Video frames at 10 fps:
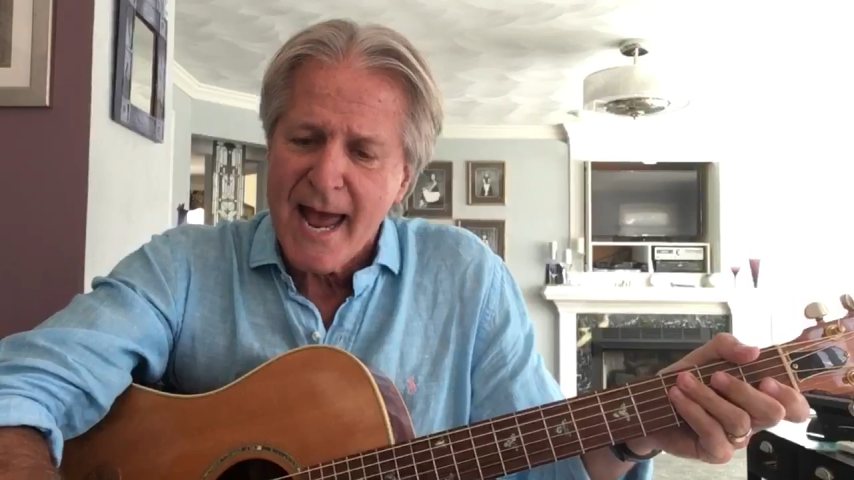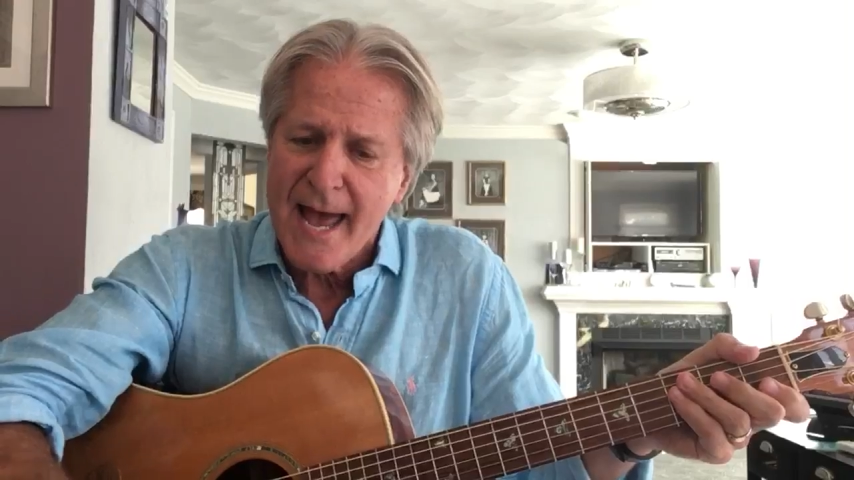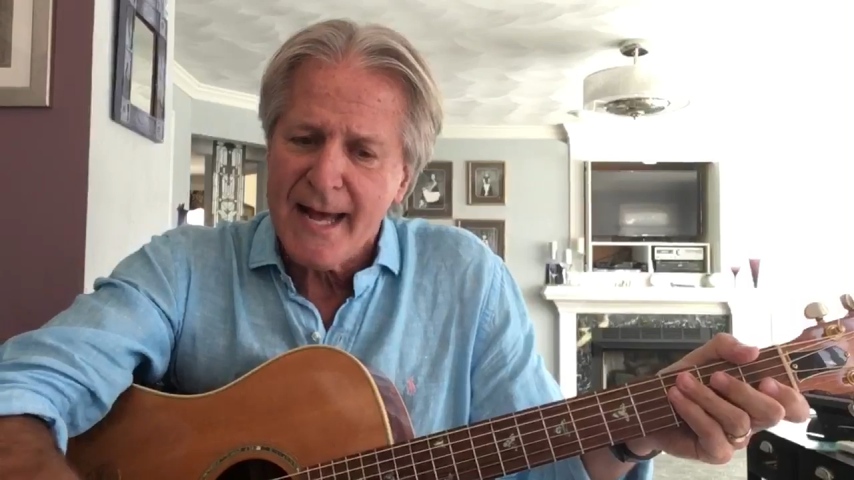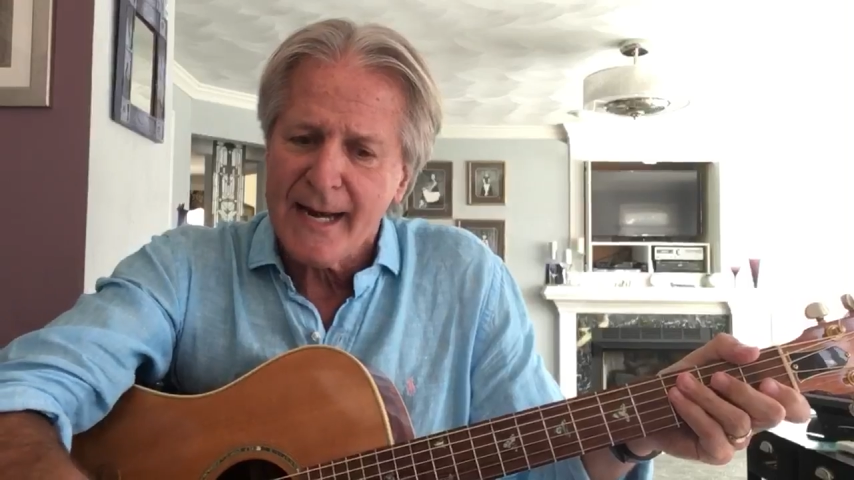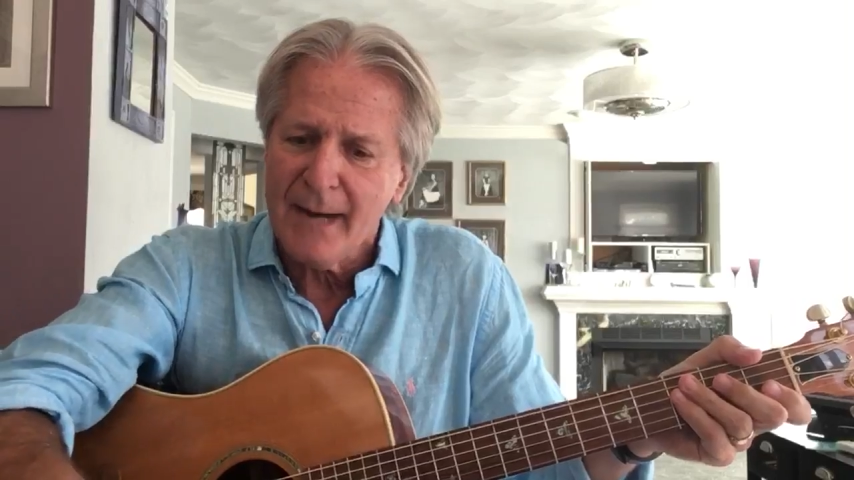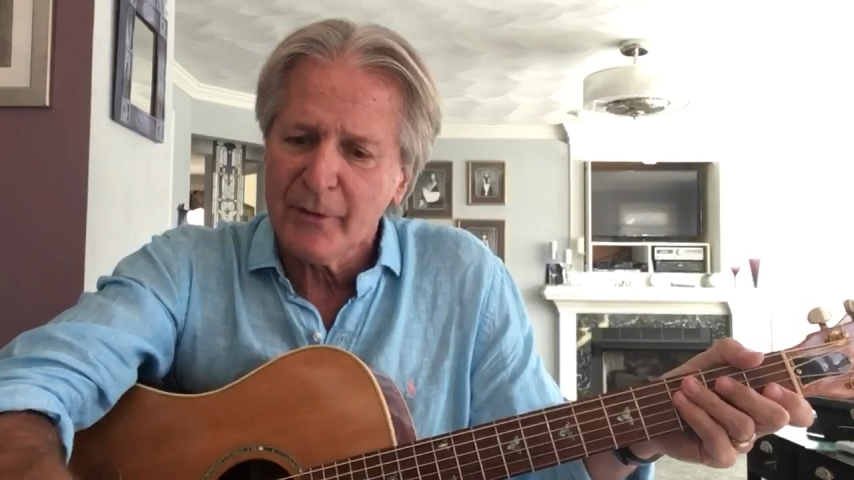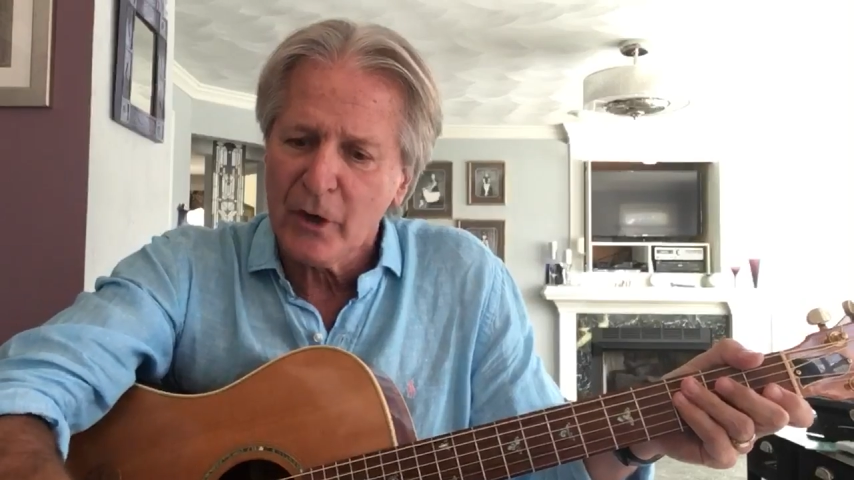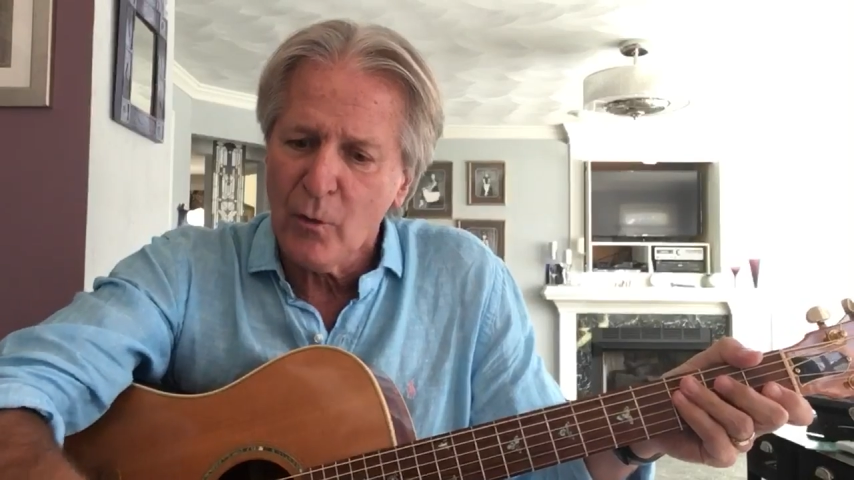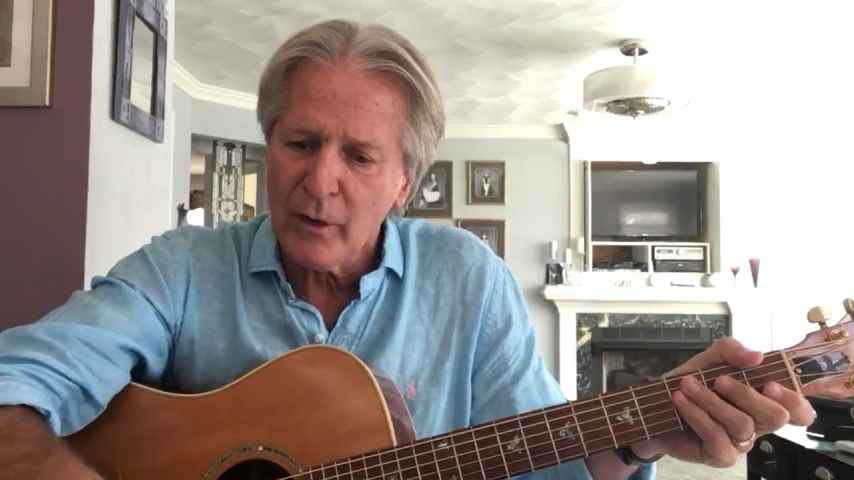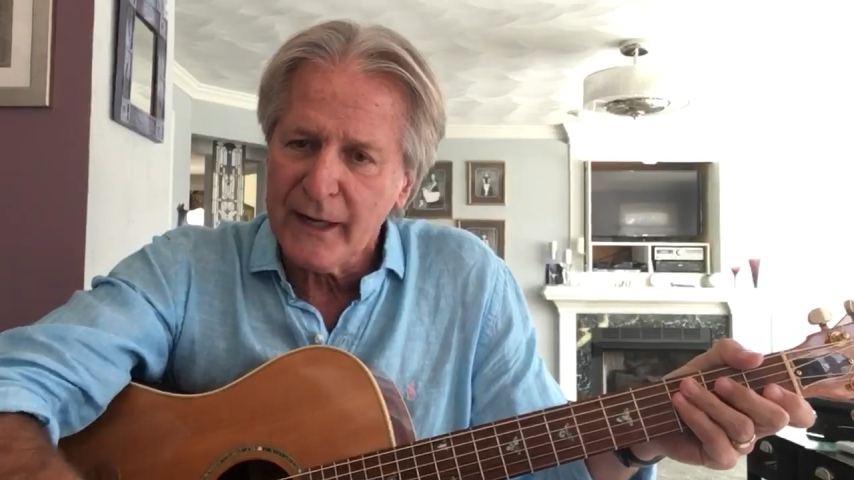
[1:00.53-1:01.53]
And I'm going to
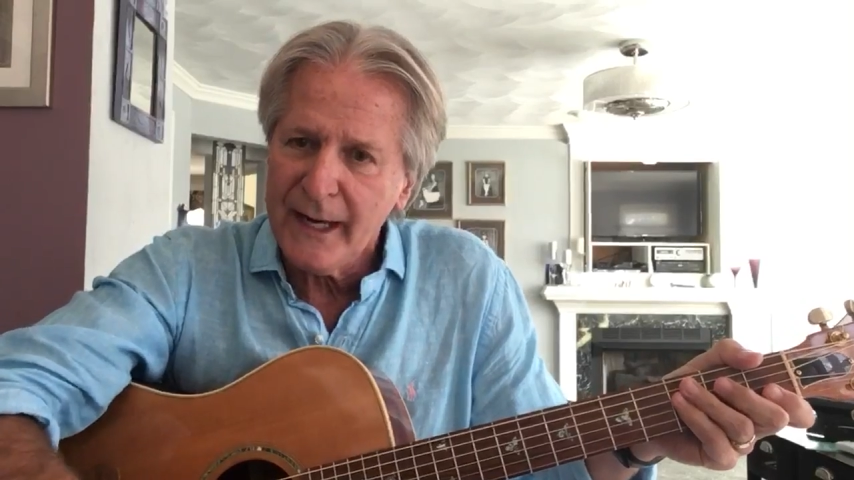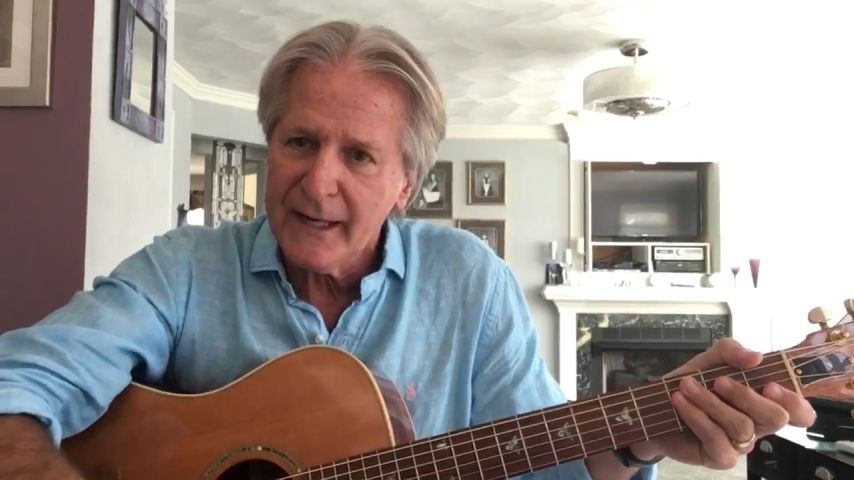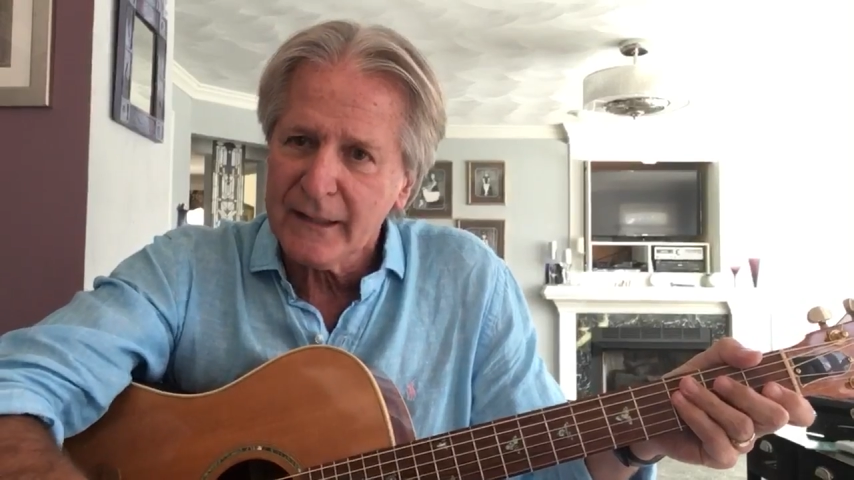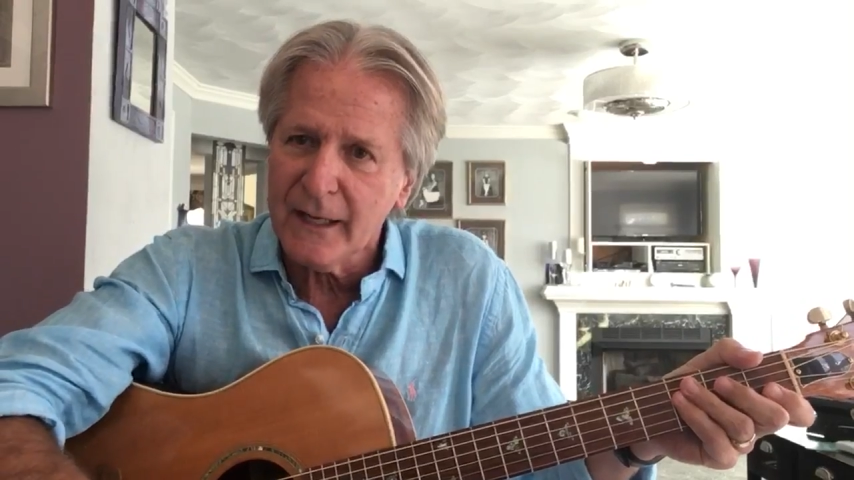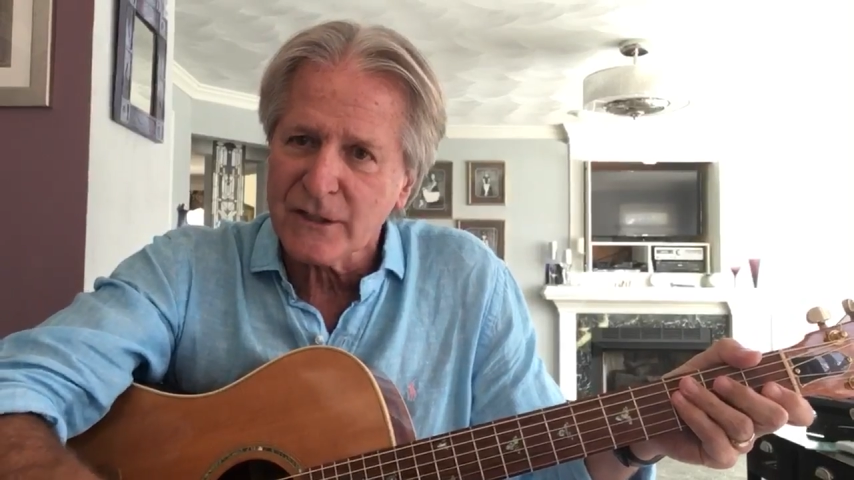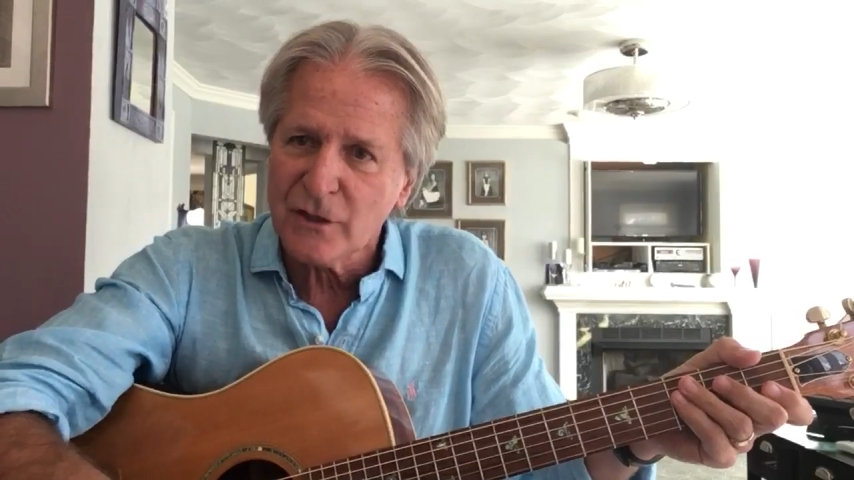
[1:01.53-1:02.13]
go on at 8 o'clock,